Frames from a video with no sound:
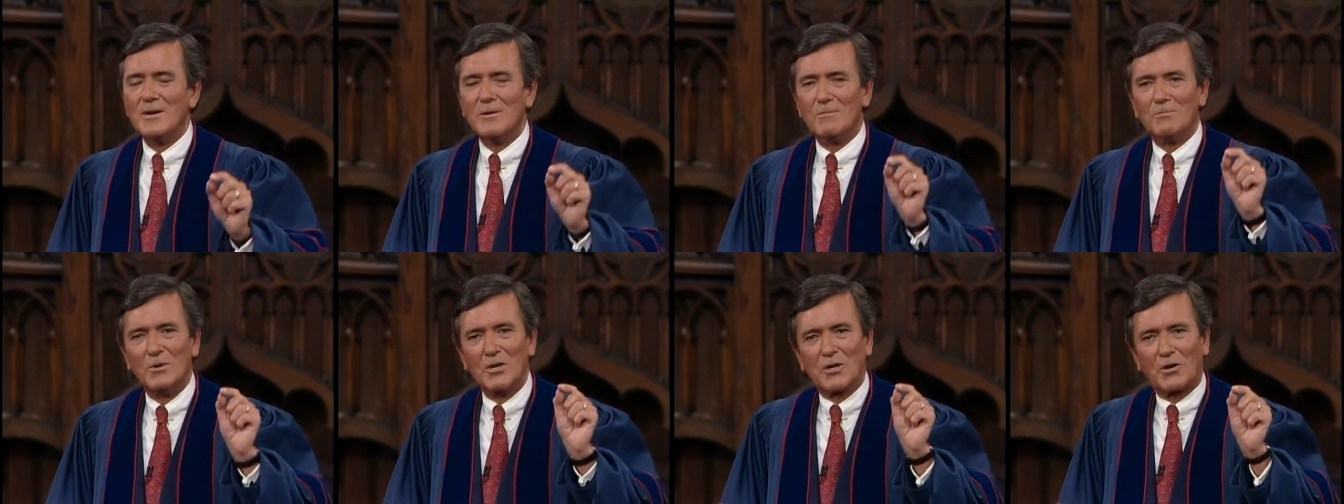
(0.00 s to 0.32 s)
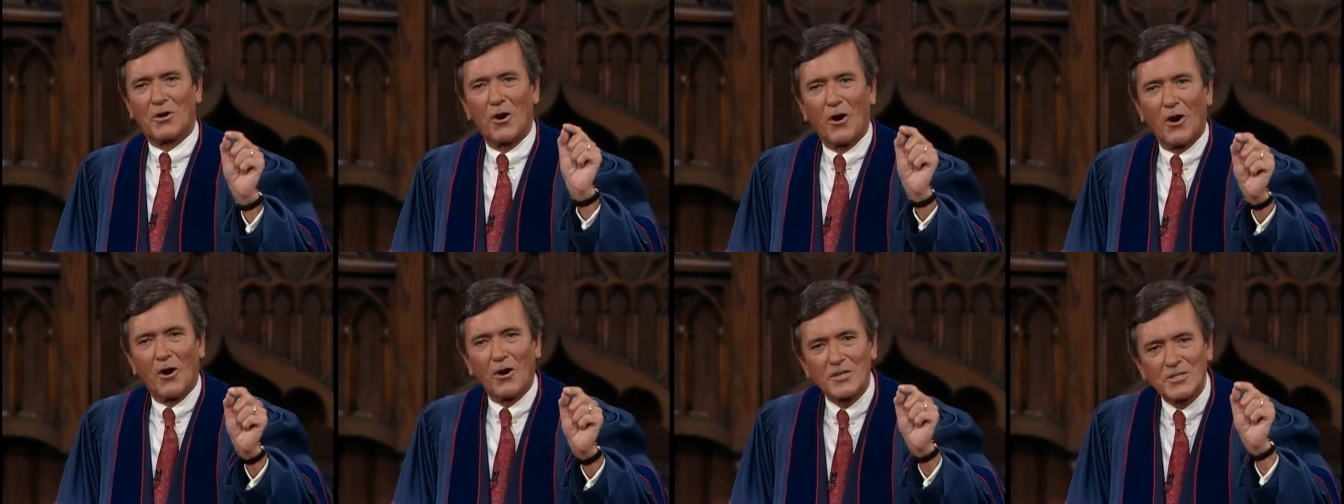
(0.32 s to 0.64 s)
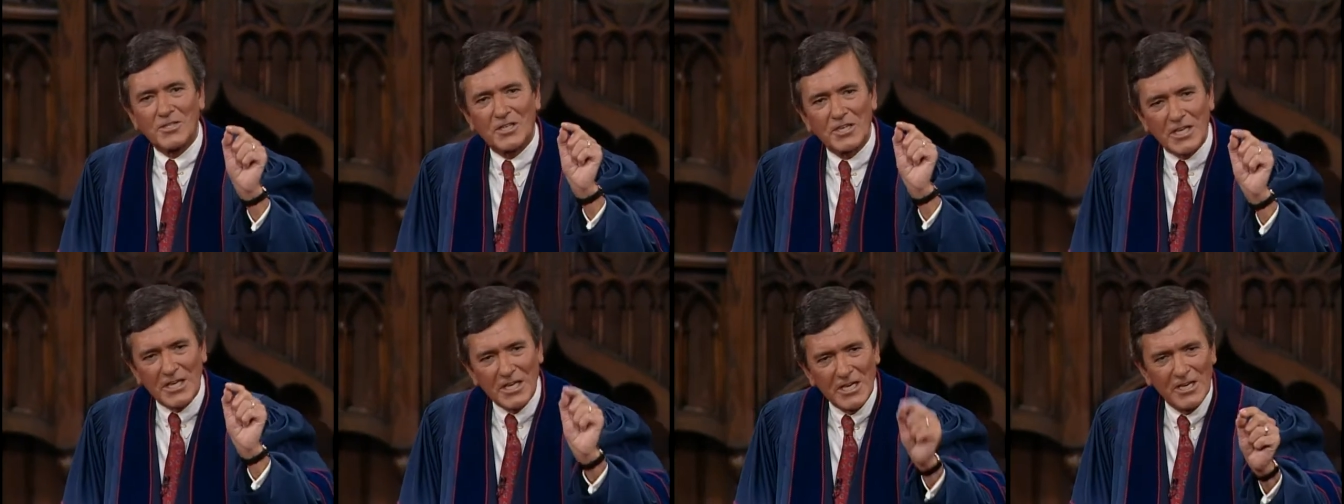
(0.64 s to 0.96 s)

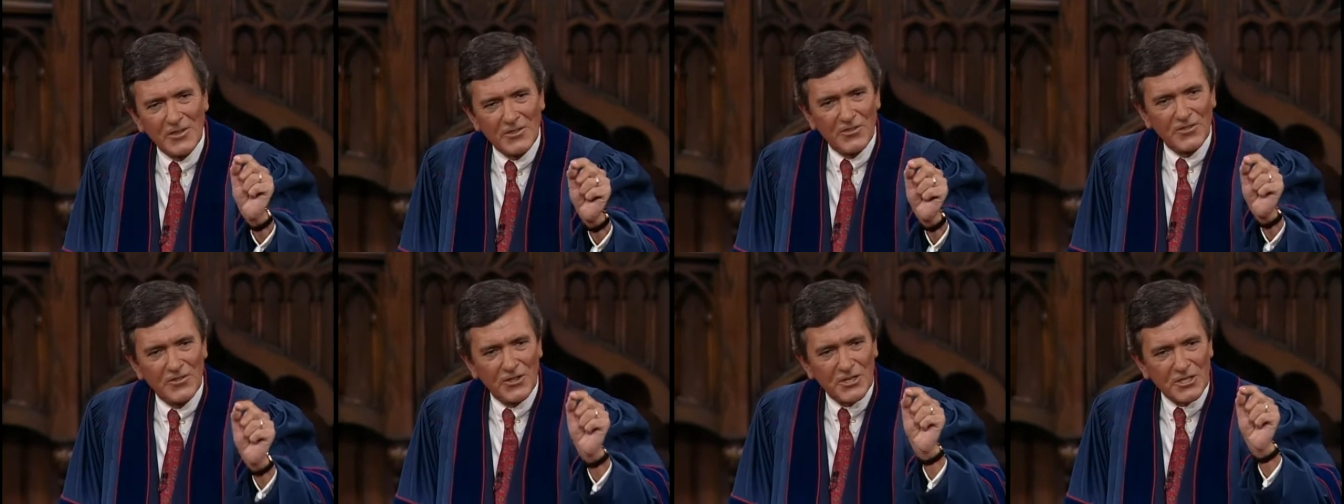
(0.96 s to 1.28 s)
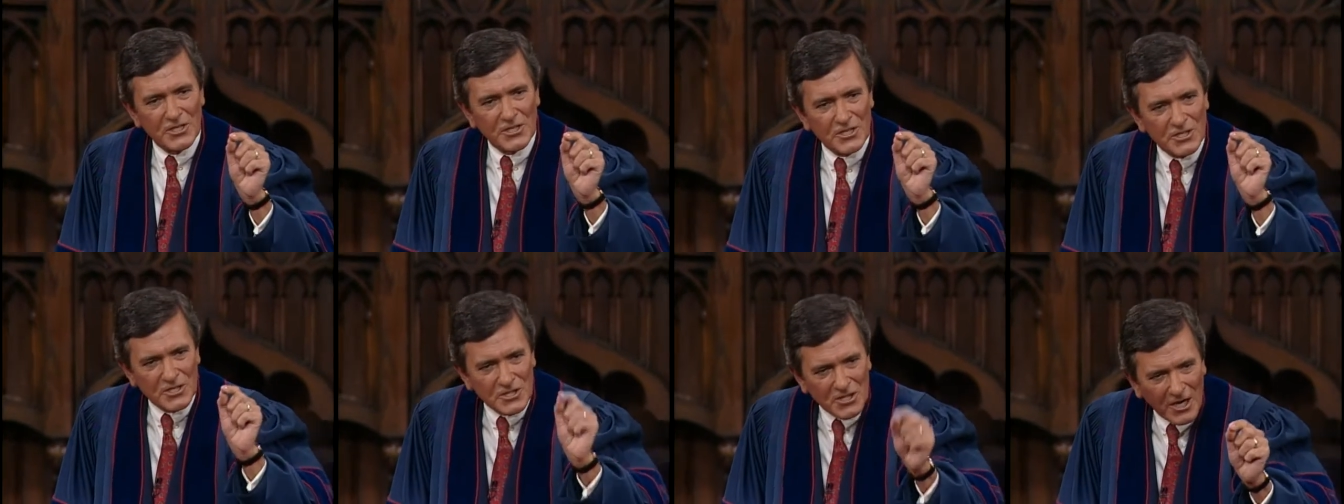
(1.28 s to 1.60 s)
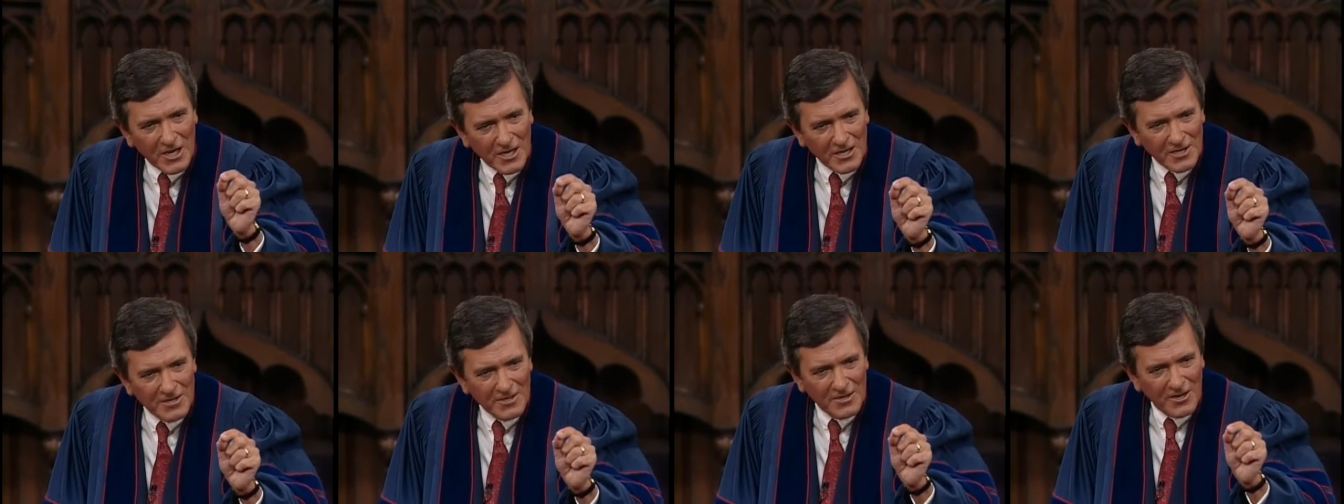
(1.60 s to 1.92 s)
Because in the
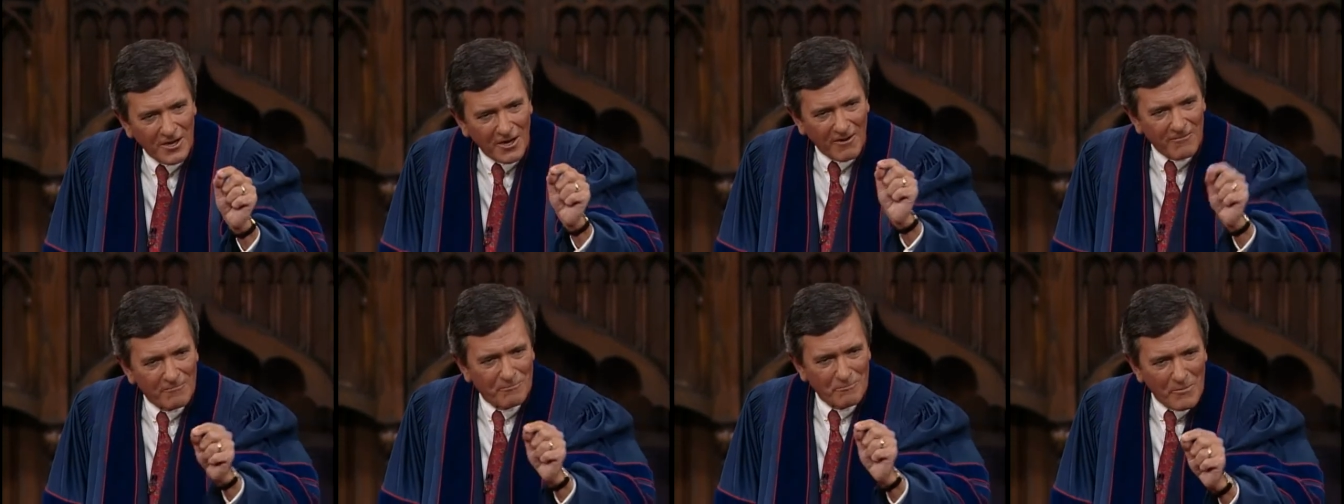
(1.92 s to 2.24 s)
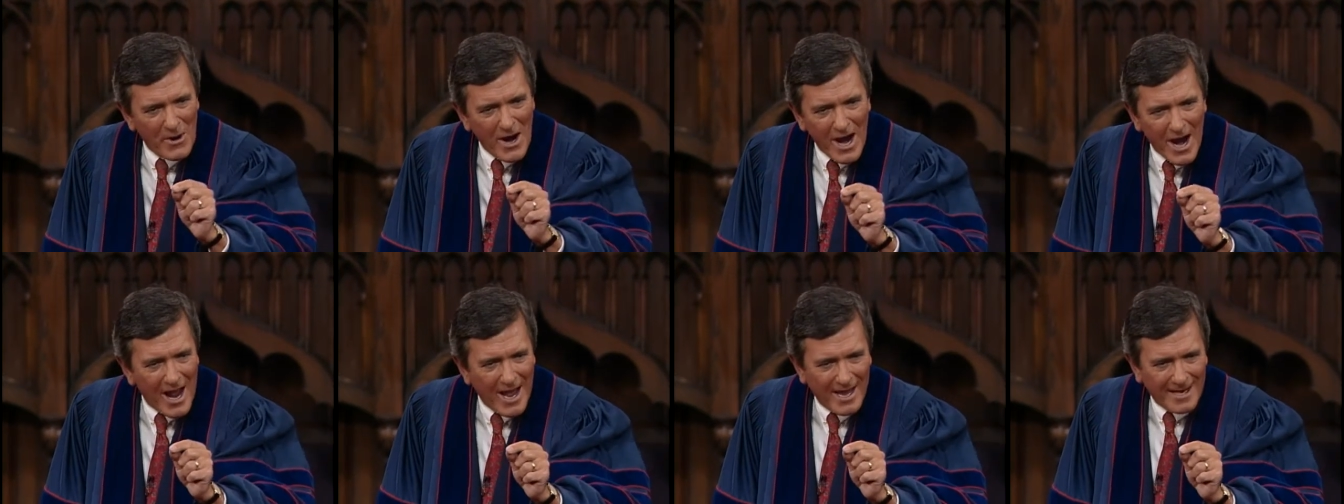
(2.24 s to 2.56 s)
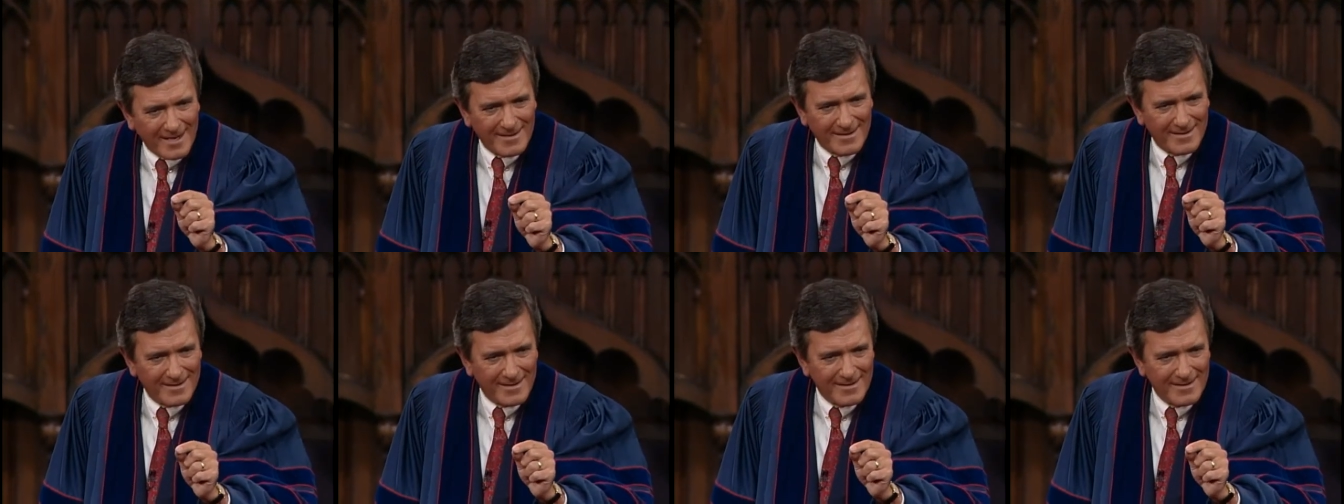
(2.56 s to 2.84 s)
Son of Man,